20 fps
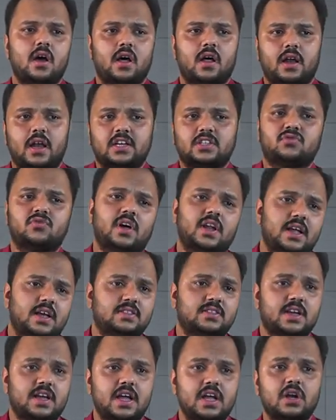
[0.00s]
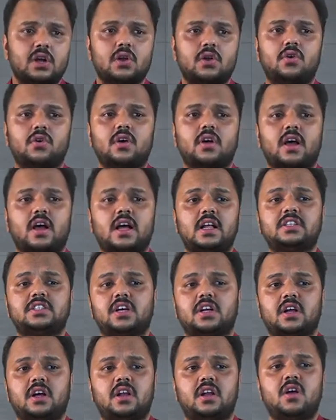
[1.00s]
next one is include
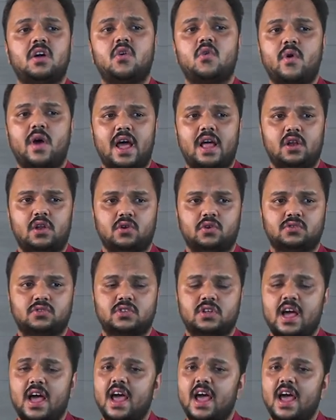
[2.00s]
cultural values.